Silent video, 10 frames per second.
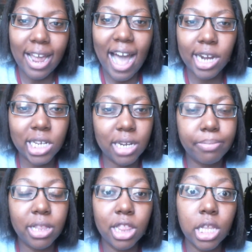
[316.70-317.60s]
Like I
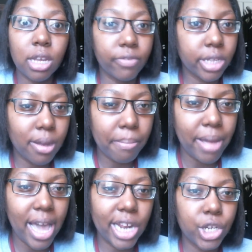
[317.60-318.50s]
shouldn't be looking for something
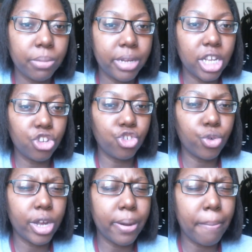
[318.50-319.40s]
bad, I should be
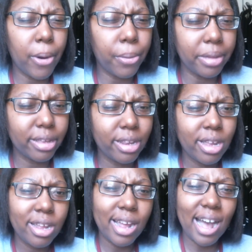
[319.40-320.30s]
enjoying the moment.
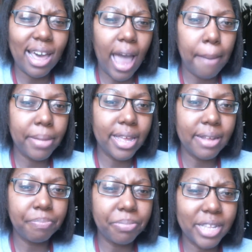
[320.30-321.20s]
I, I
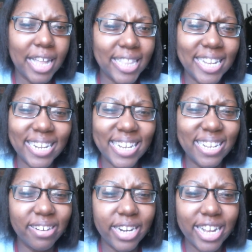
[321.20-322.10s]
mean I think the
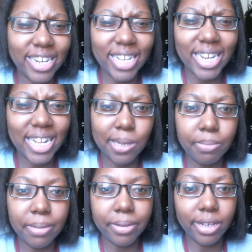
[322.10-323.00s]
internet did that to
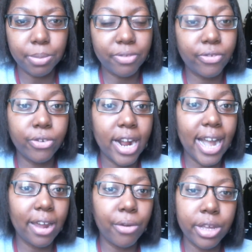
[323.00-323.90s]
me because before I
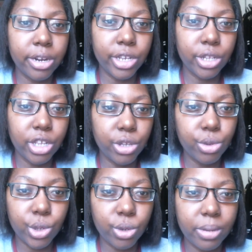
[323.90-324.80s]
got on inter- the
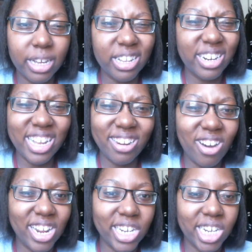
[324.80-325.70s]
YouTube and internet and
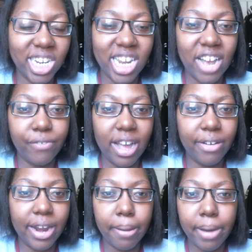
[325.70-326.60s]
all that shit, and I
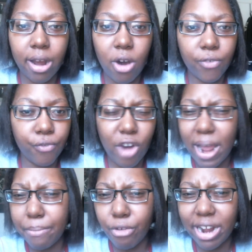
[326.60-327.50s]
found out about all
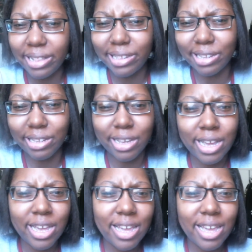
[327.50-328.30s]
frame rates and